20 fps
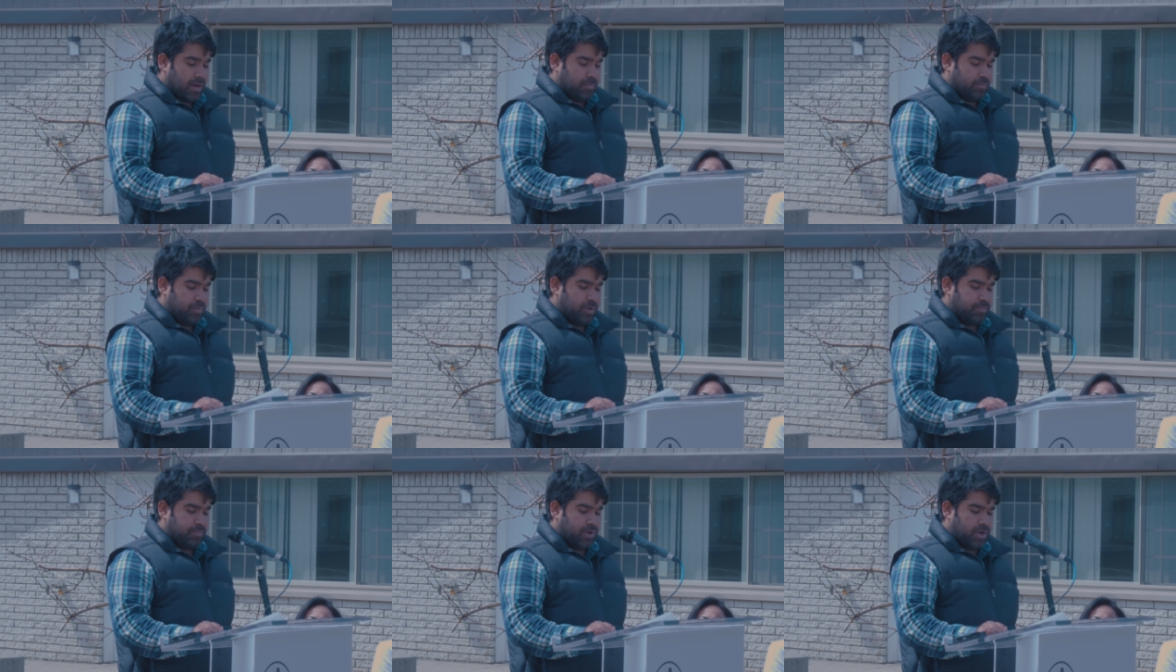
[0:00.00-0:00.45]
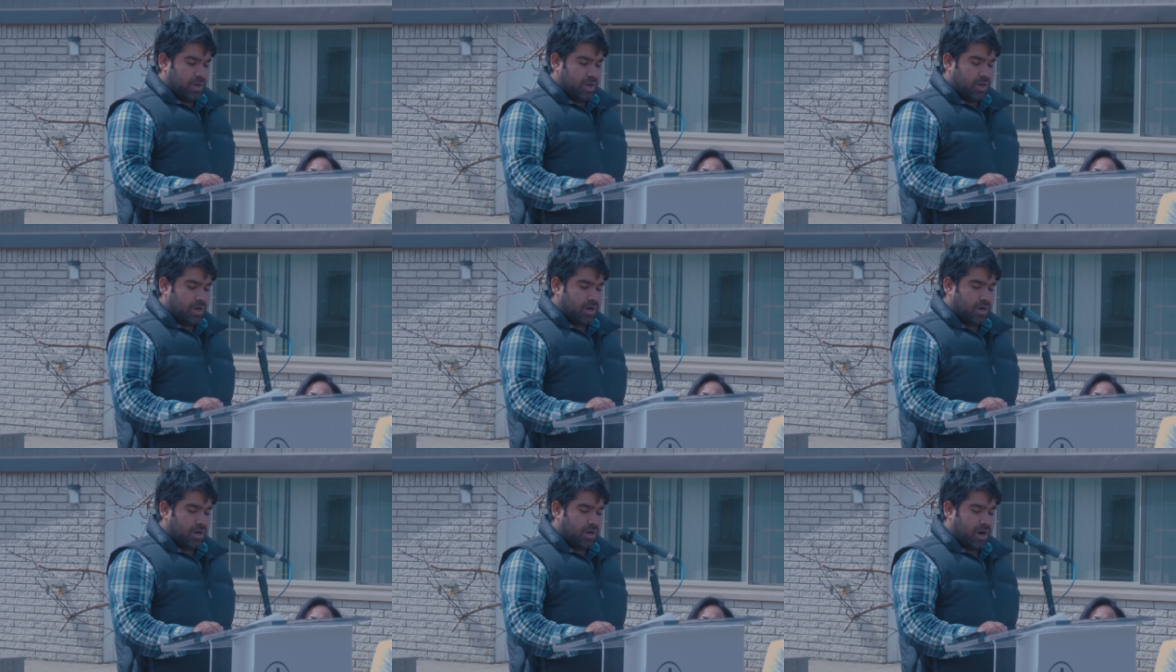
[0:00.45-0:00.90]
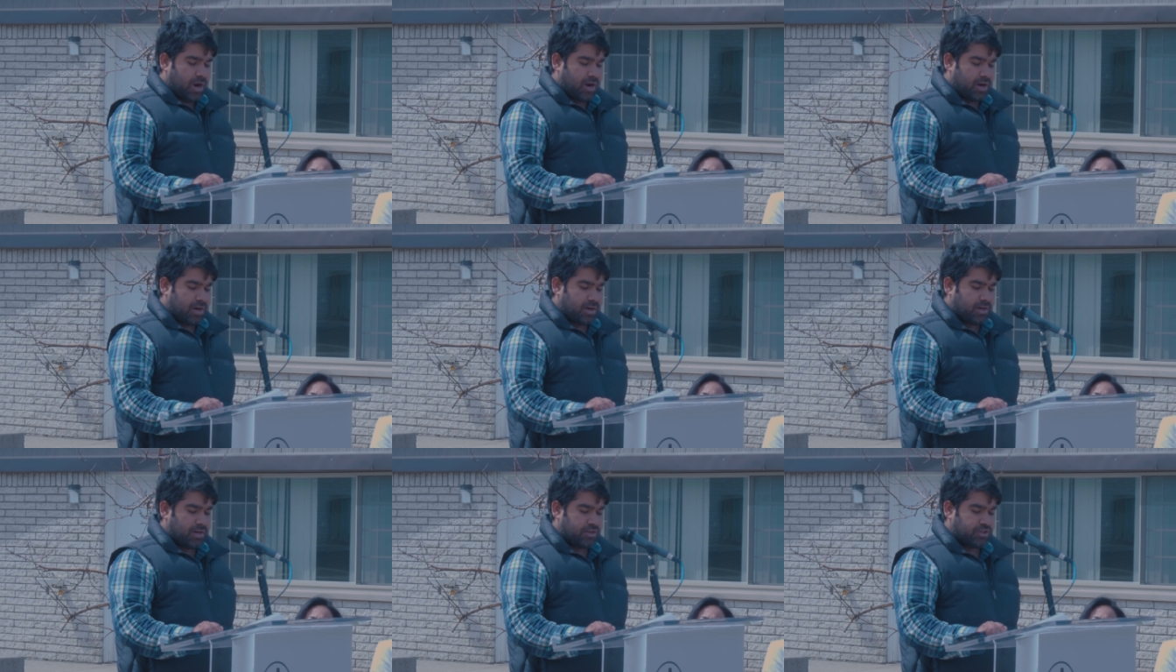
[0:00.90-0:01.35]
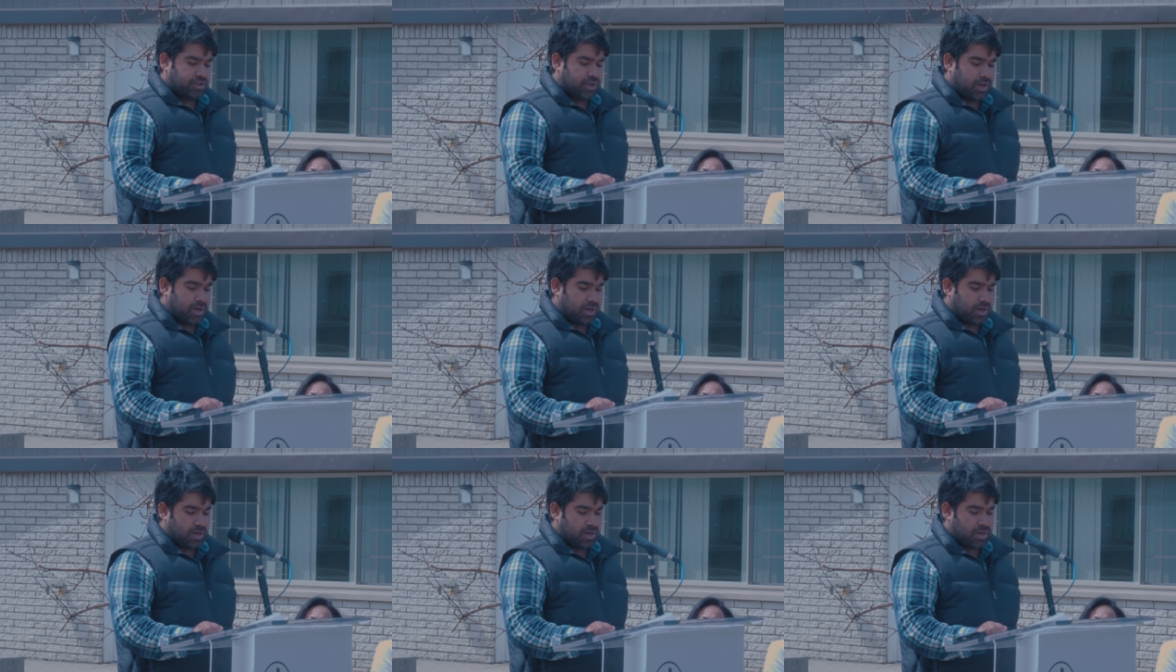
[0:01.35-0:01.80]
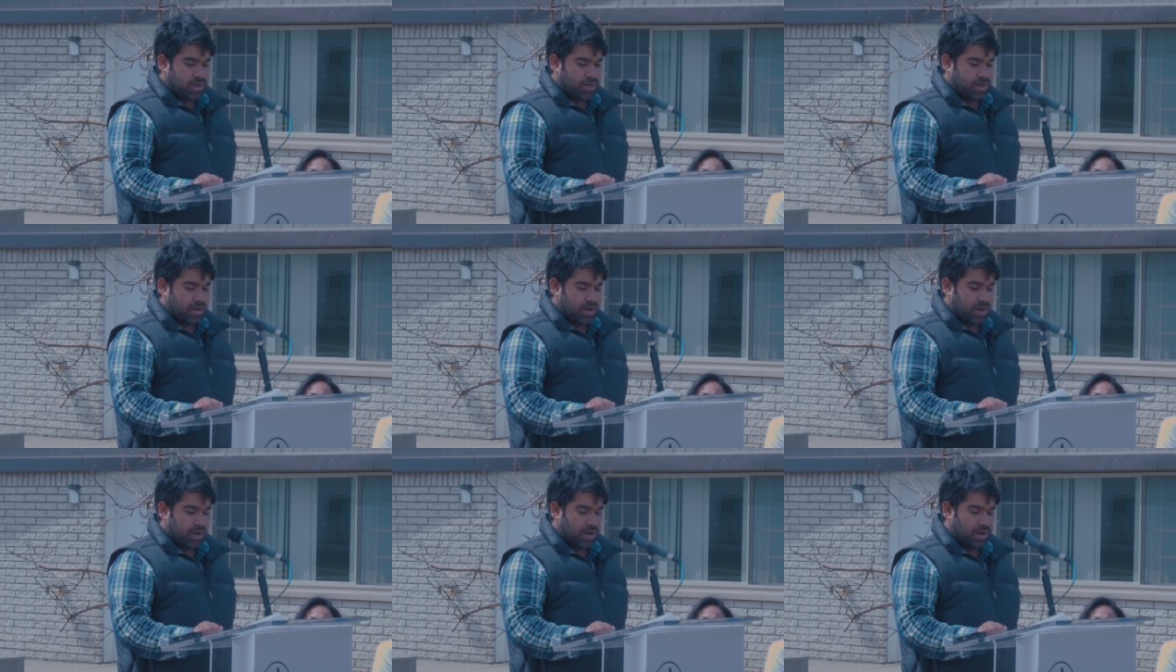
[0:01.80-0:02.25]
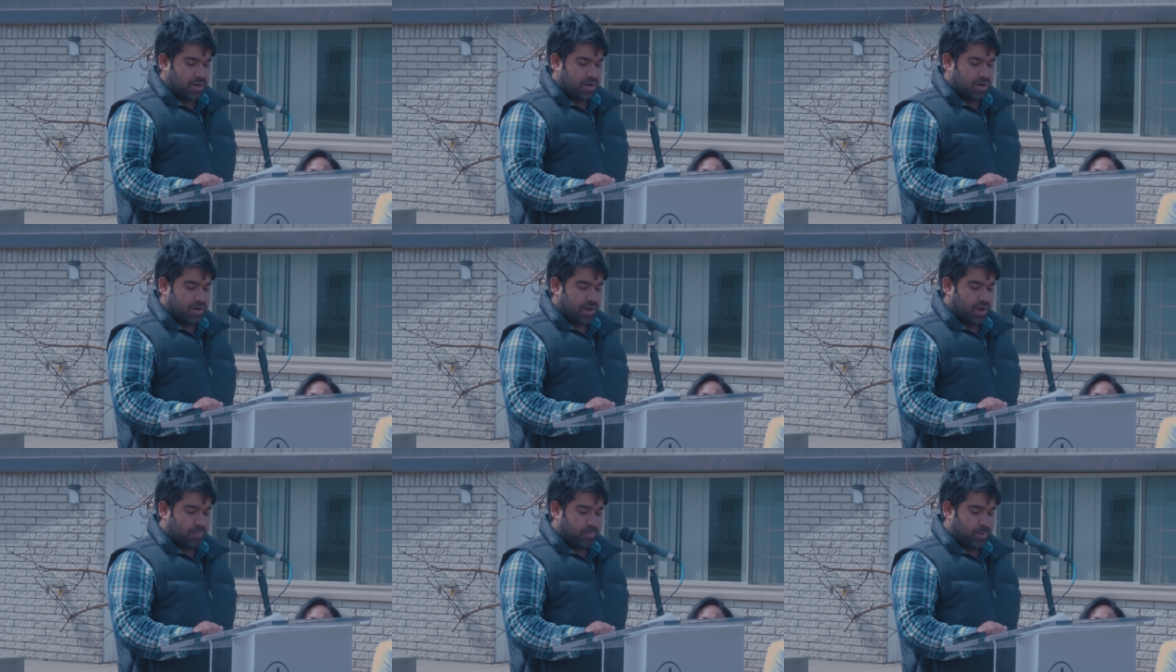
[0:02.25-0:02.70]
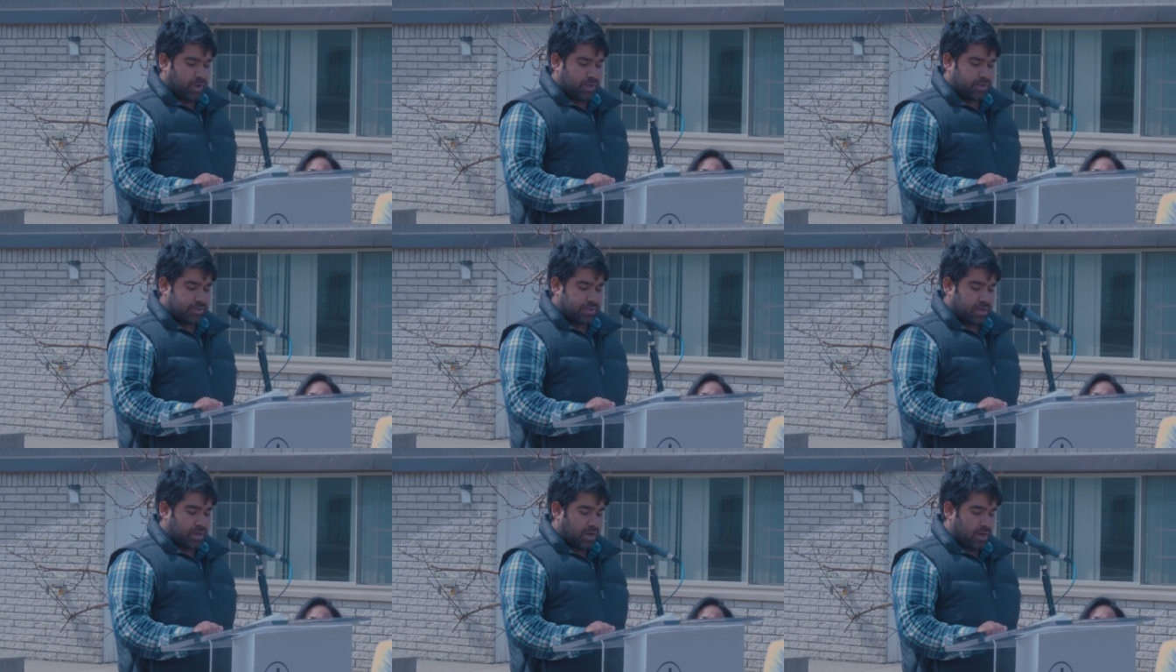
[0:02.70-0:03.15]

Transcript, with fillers: People here are genuine and amazing,